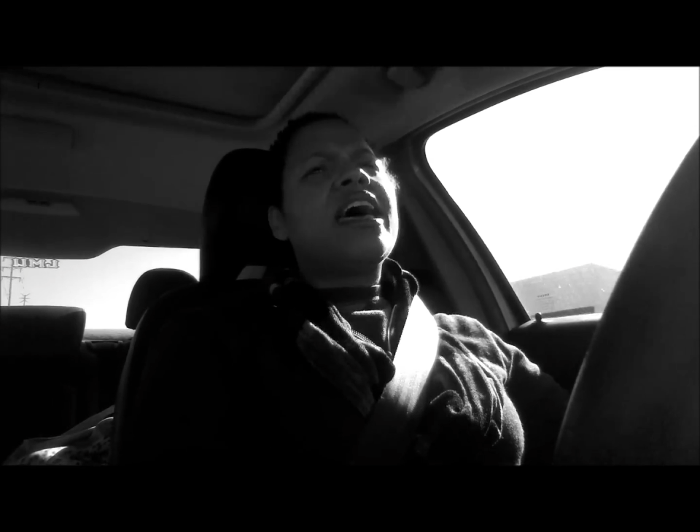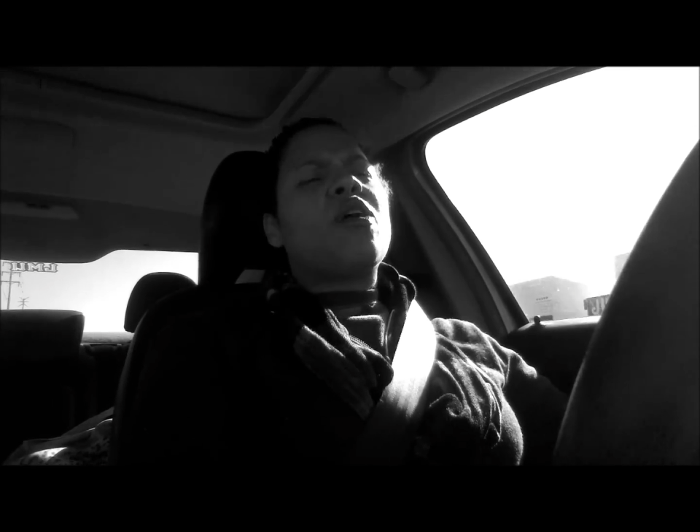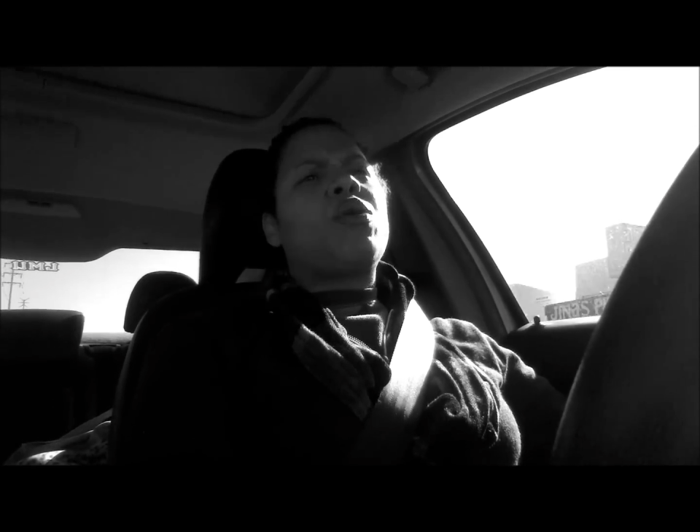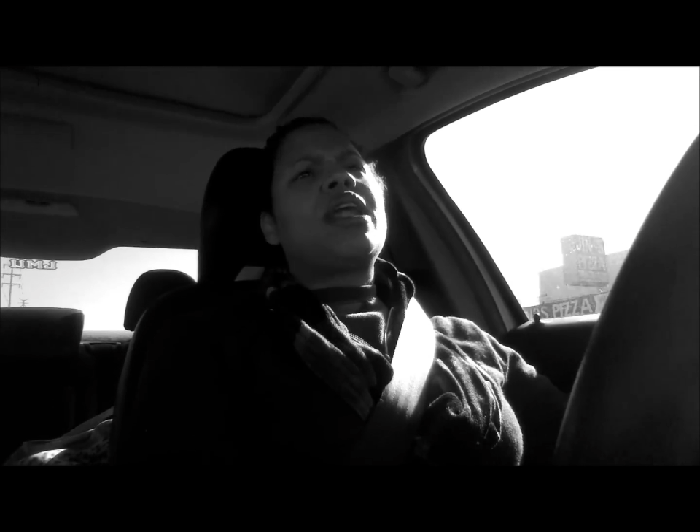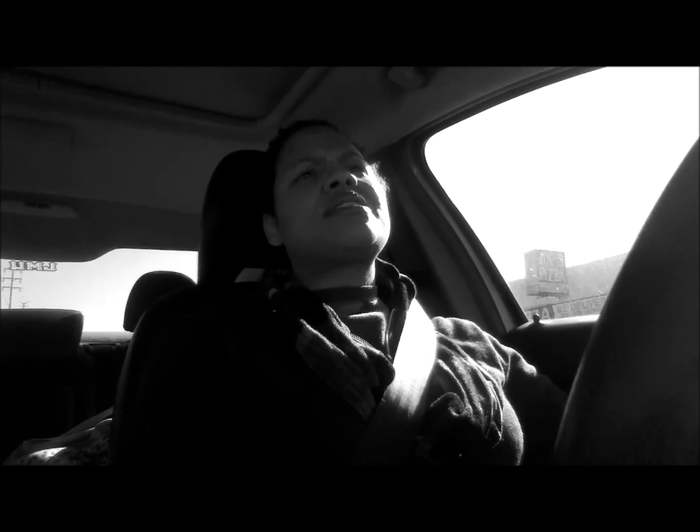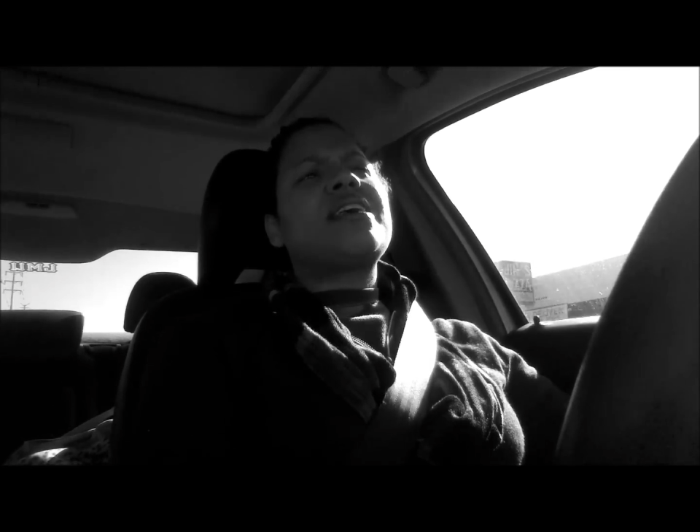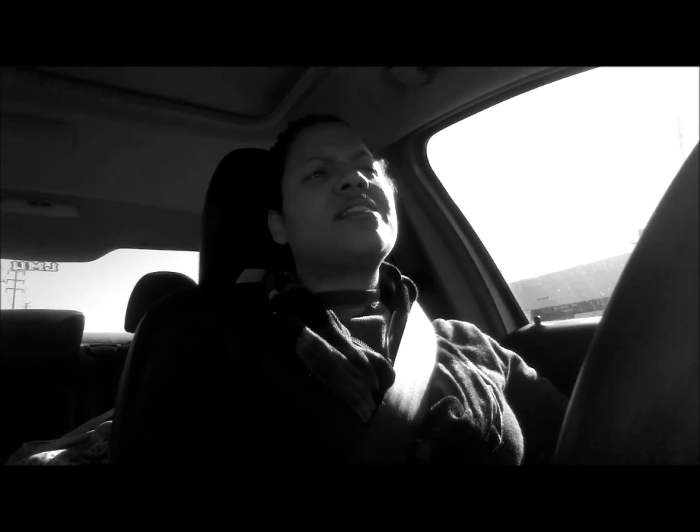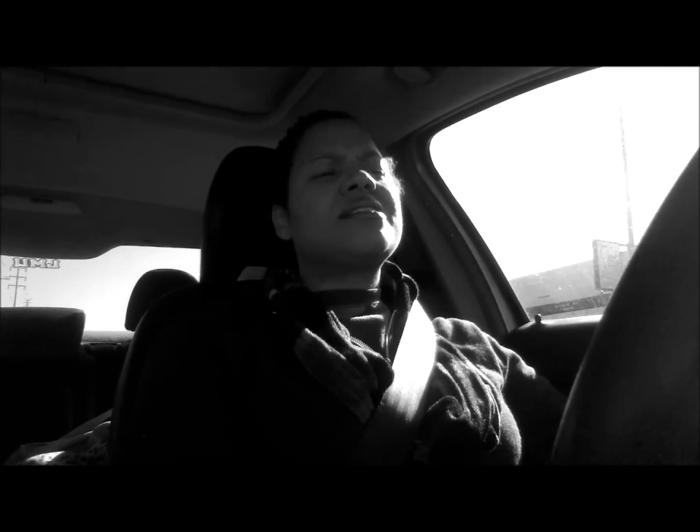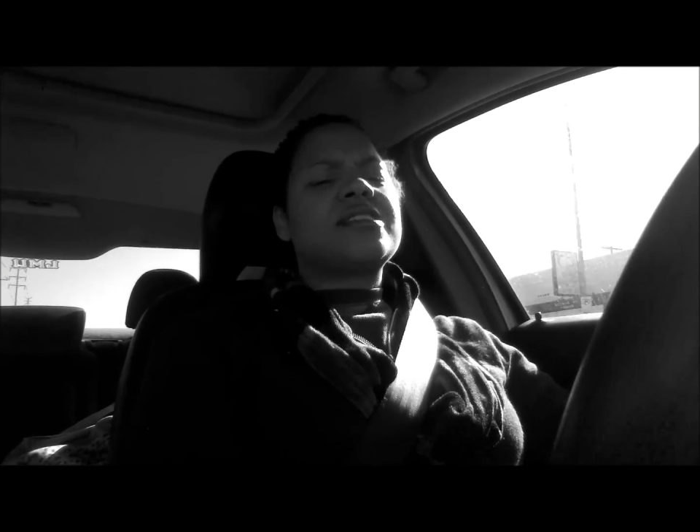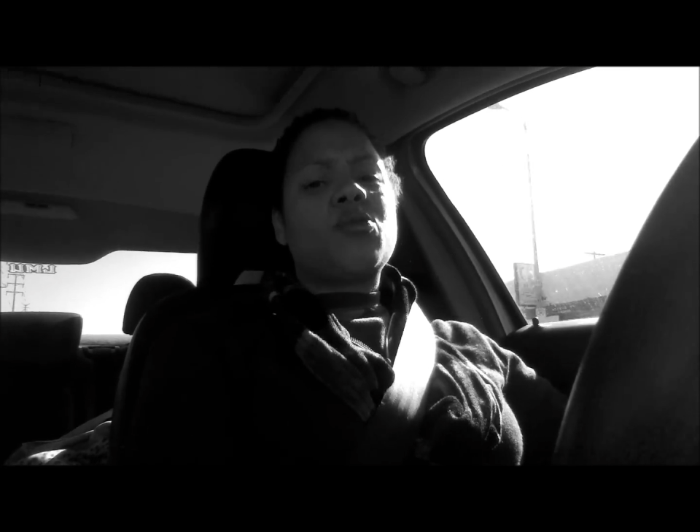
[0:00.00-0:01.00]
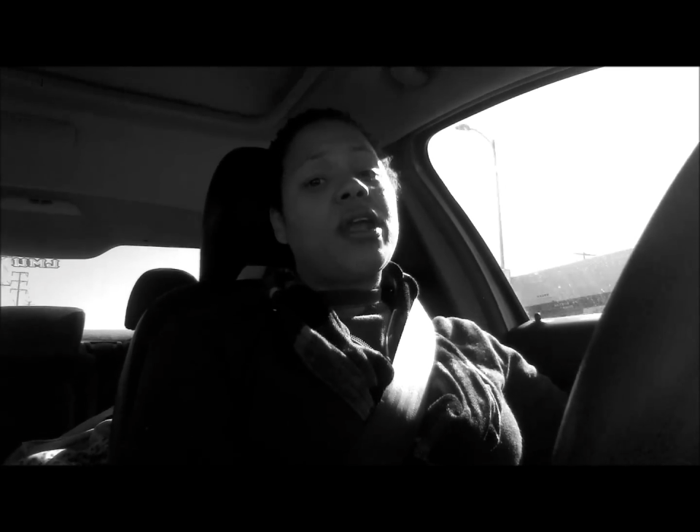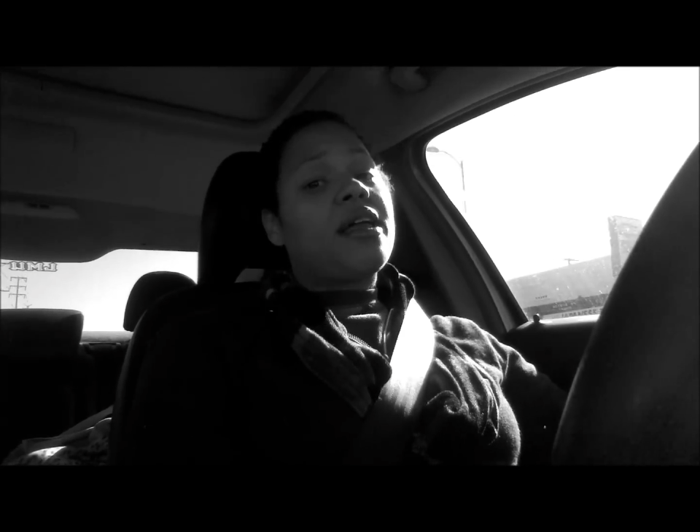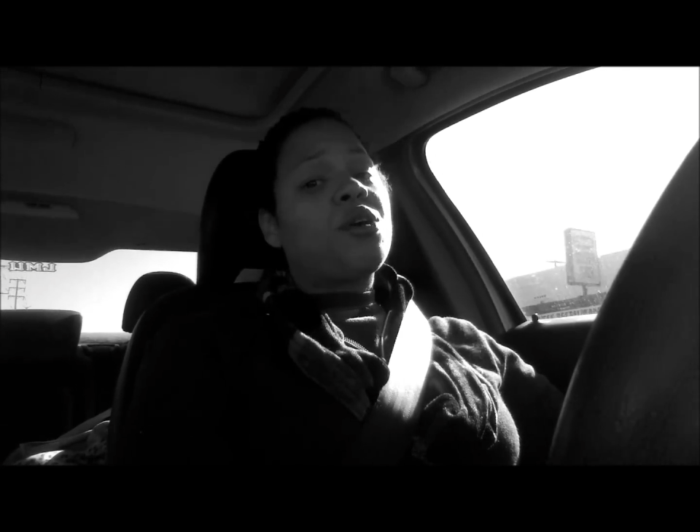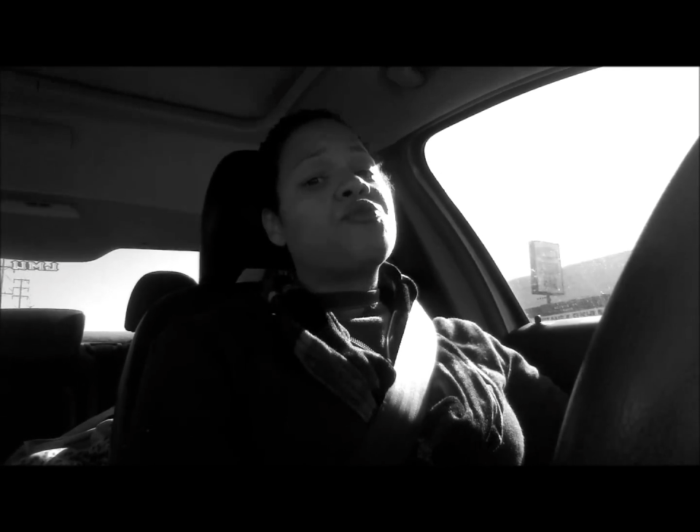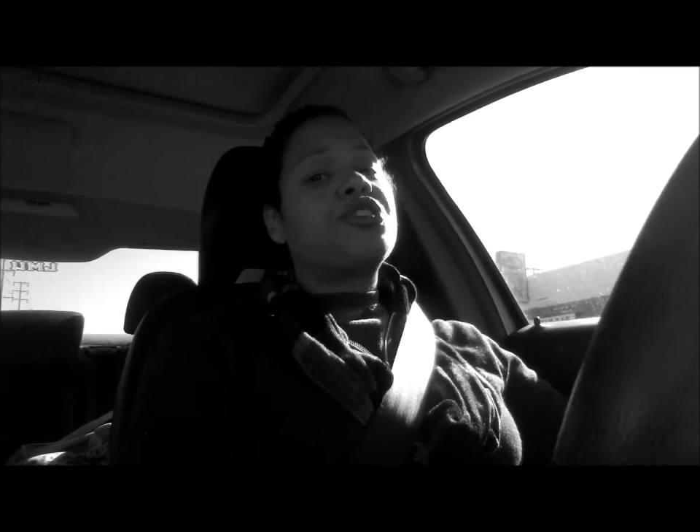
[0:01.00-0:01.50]
And when I say this is what I
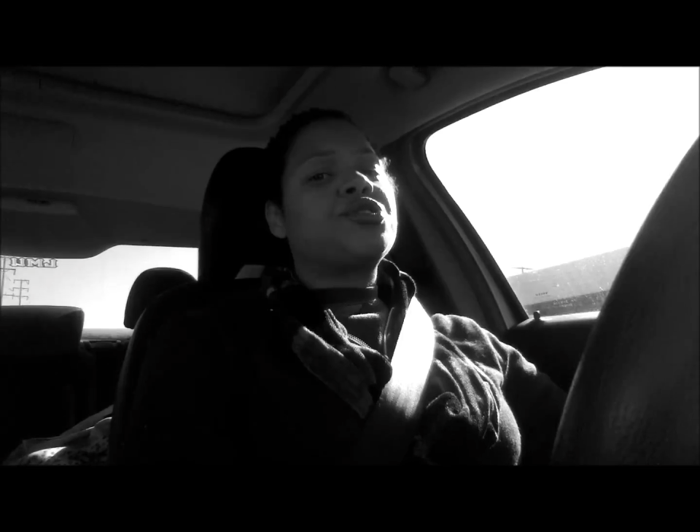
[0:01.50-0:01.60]
know for